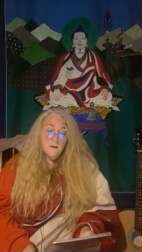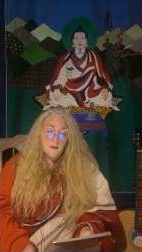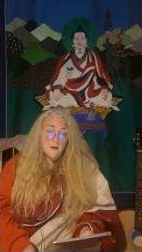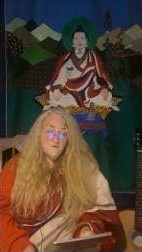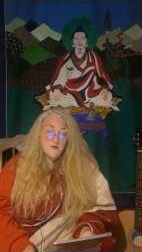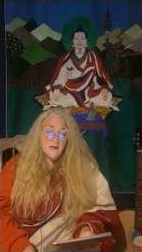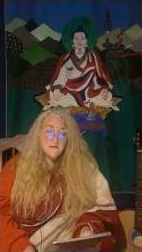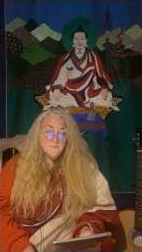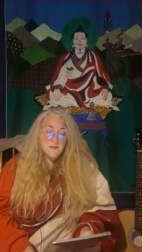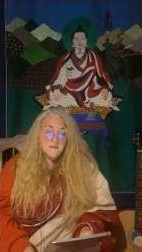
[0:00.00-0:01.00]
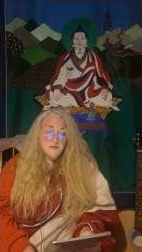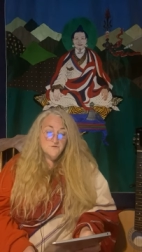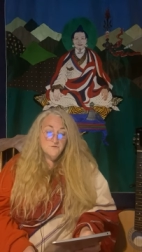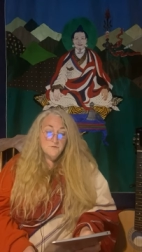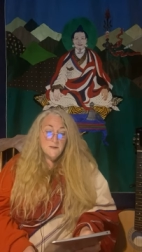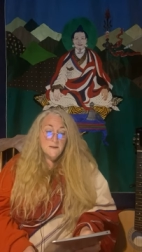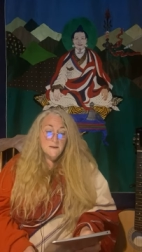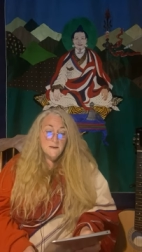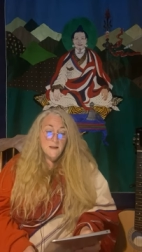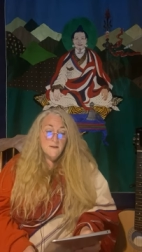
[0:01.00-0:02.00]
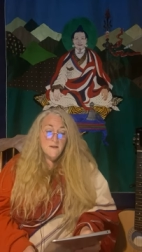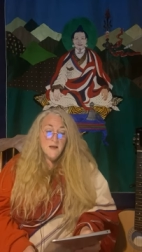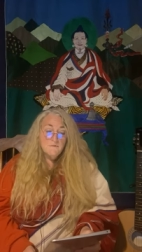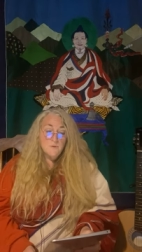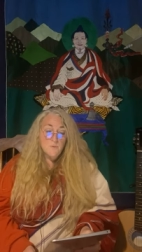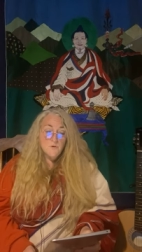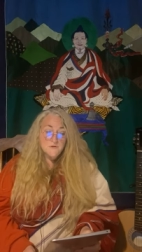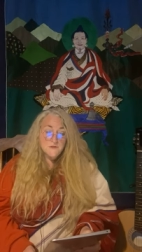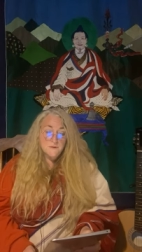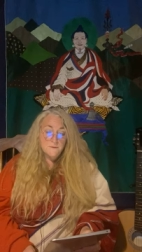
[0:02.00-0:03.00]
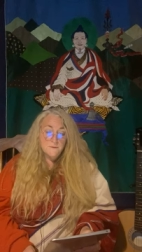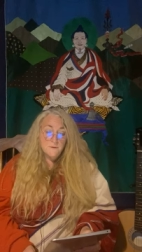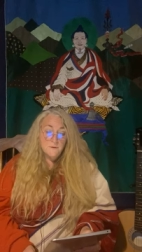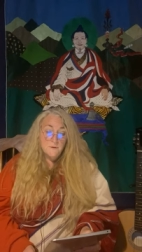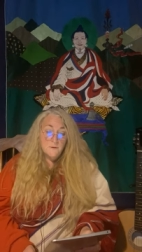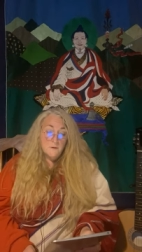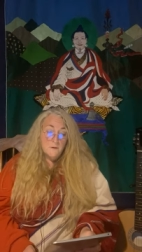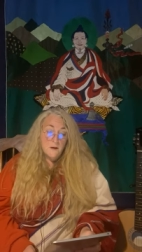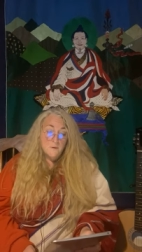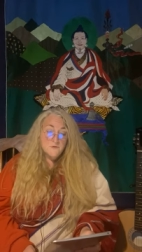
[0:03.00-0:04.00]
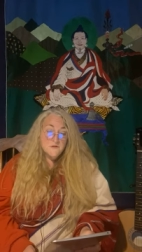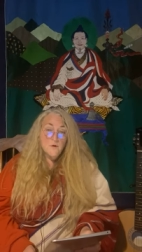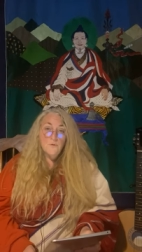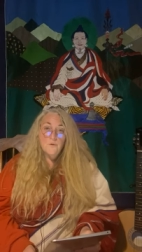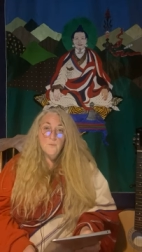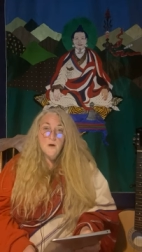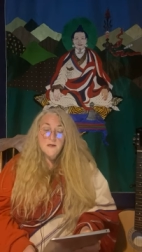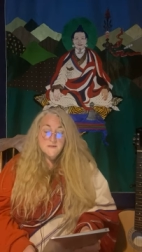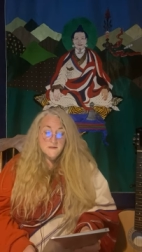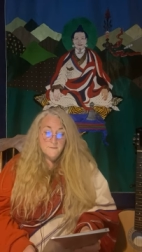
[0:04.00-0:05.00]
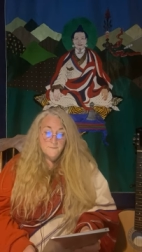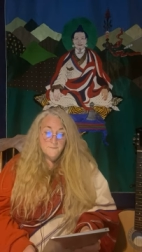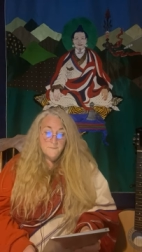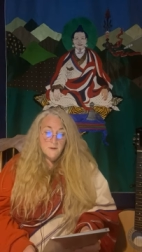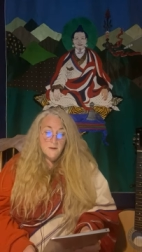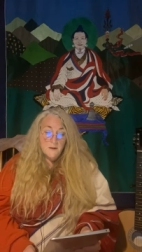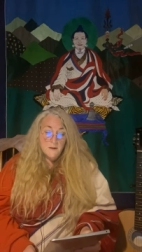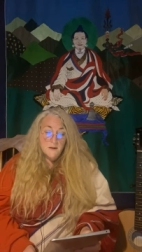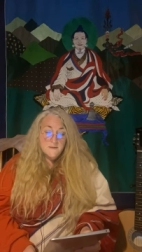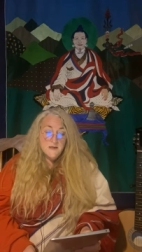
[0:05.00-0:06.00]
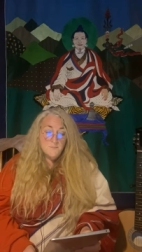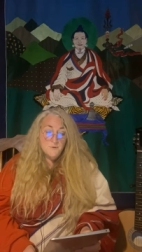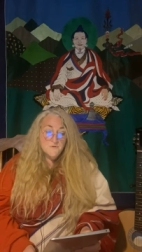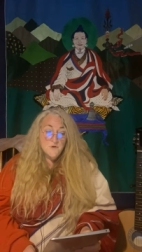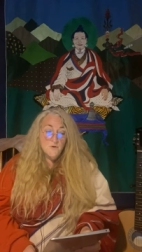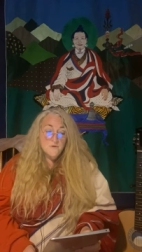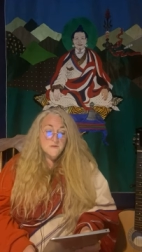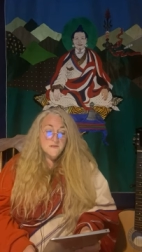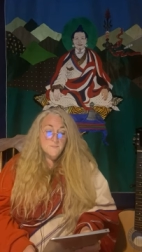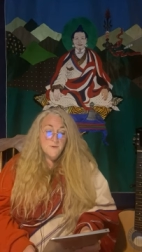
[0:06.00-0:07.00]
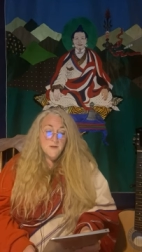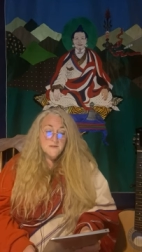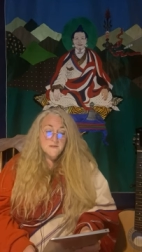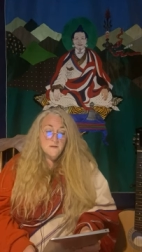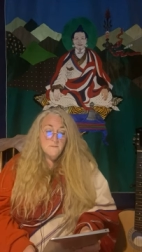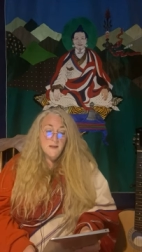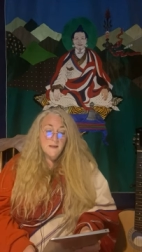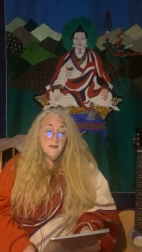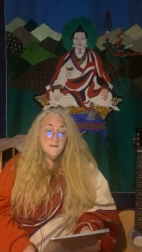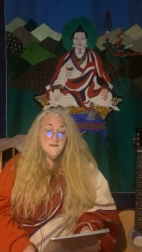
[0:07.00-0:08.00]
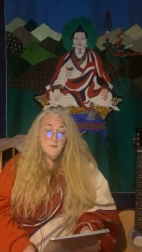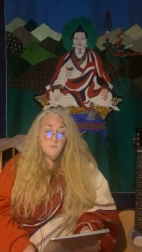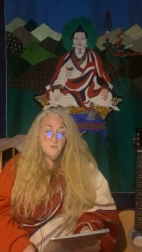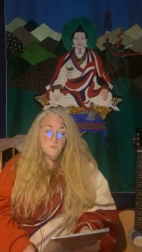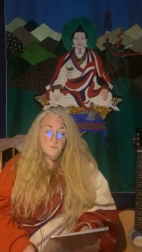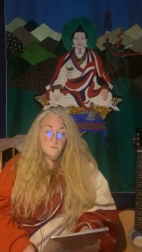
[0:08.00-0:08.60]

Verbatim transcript: I checked my dictionary, and there it was. I was none the wiser. A debutante is a person making a debut.